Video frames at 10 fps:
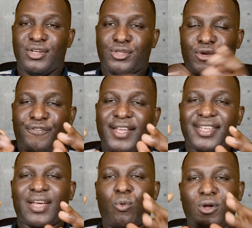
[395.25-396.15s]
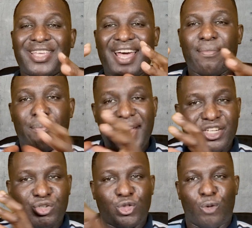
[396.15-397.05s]
So you find out that what can
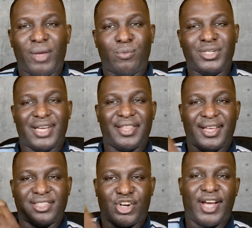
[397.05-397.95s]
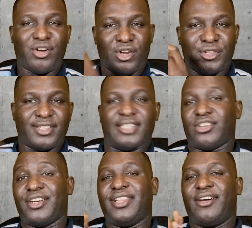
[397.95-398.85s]
mesh your domain, which are the triangular or the
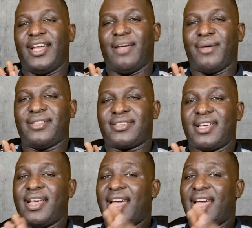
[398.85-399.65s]
tetrahedral elements,